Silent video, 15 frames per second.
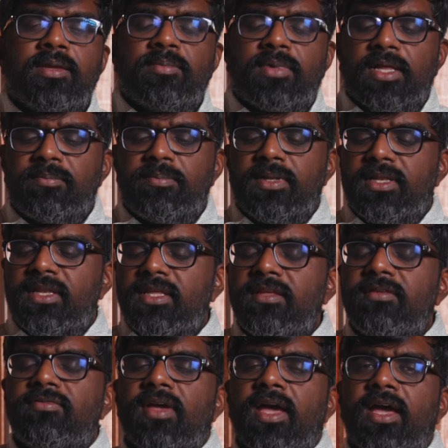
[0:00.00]
but i
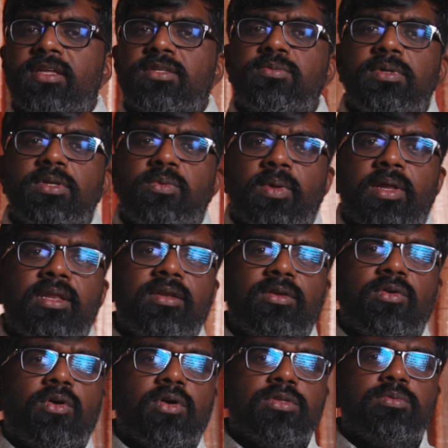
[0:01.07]
believe as we dwell in
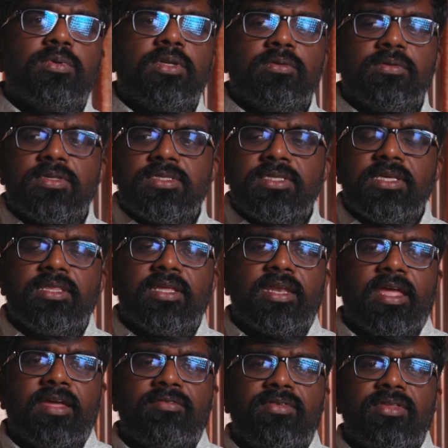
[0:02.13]
god's word you'll see that
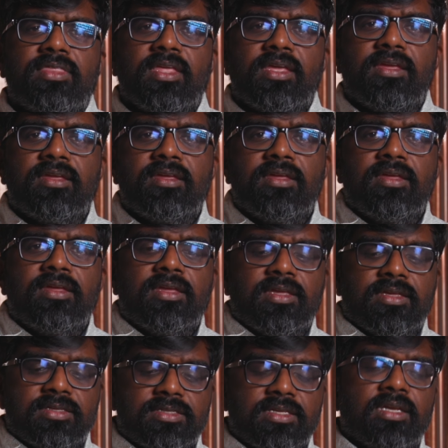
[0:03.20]
everything
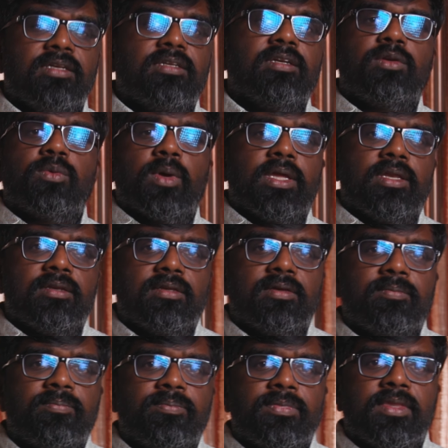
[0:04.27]
is intertwined
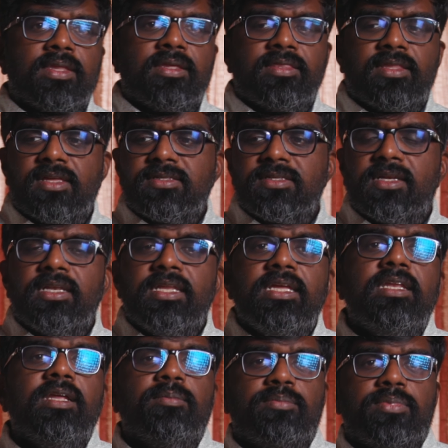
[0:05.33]
there's a
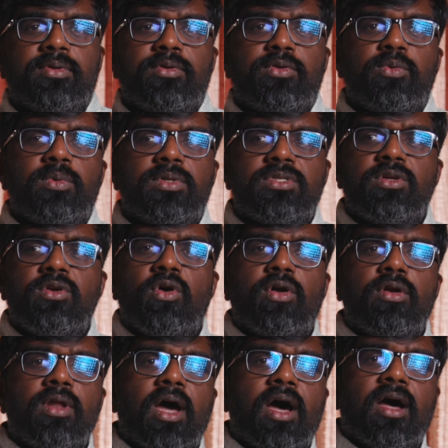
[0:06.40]
lead up to which
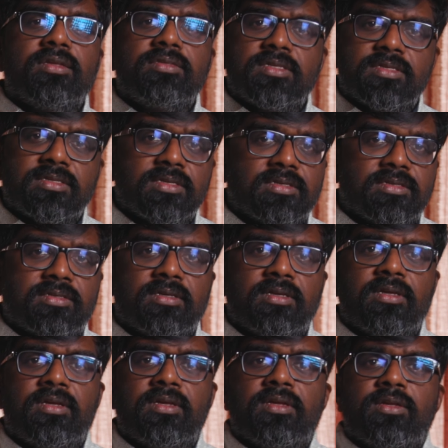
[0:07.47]
god asks us
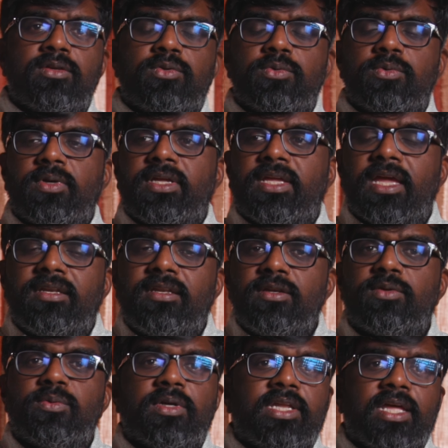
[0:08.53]
to get
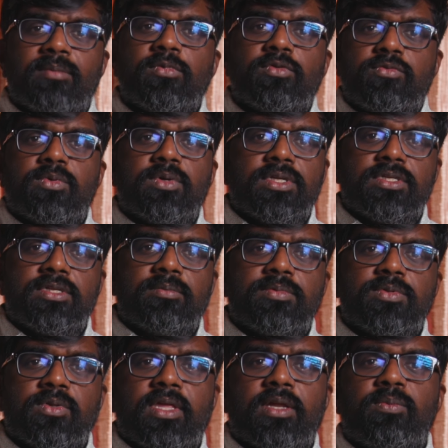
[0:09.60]
into a time of worship
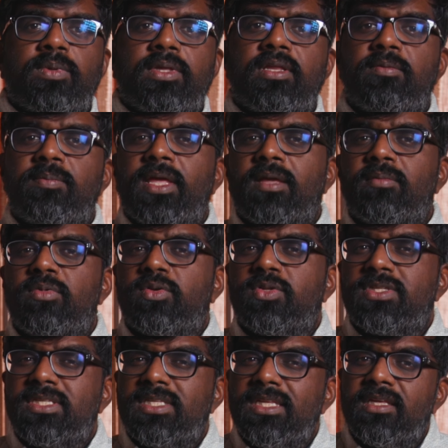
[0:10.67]
so that we'll be able to
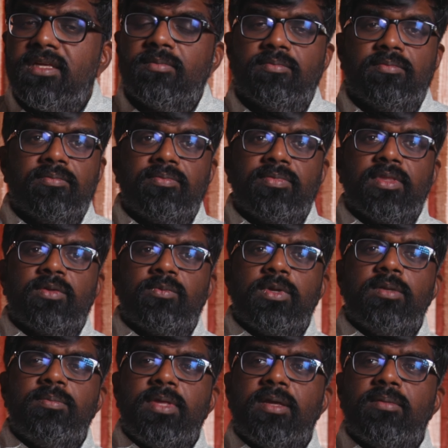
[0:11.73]
see him.
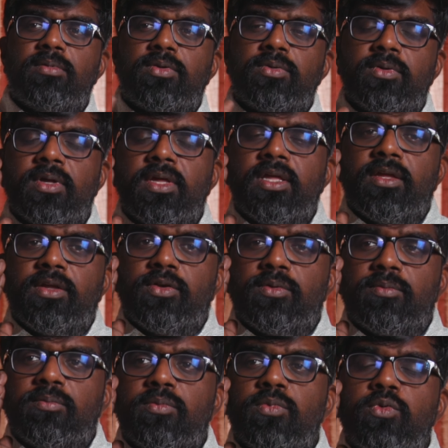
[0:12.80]
We'll be able to, you know,
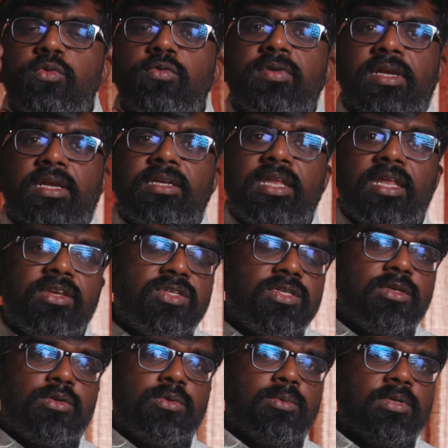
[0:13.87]
move our
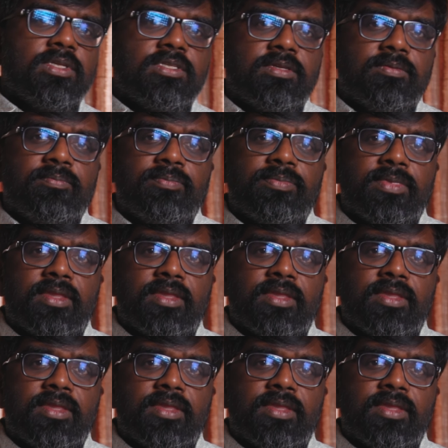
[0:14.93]
attention towards him.